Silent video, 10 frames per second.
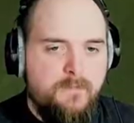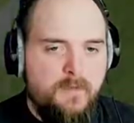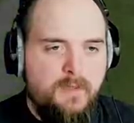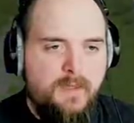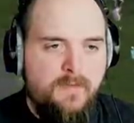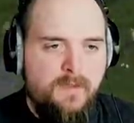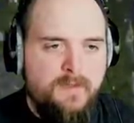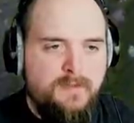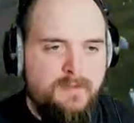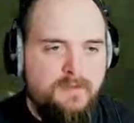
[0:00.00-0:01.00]
Again,
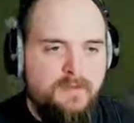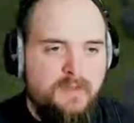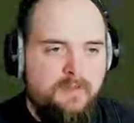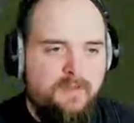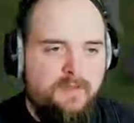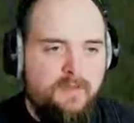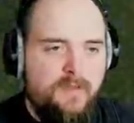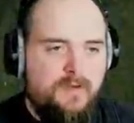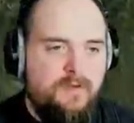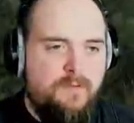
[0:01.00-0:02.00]
that's just nothing.
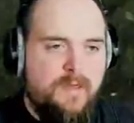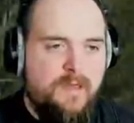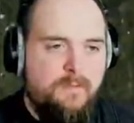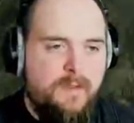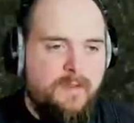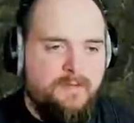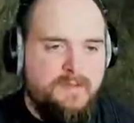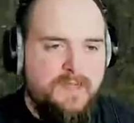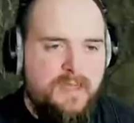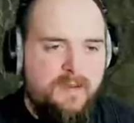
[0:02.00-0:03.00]
That could be out of bounds.
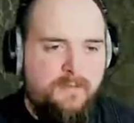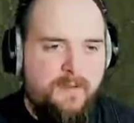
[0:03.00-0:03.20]
Is that out of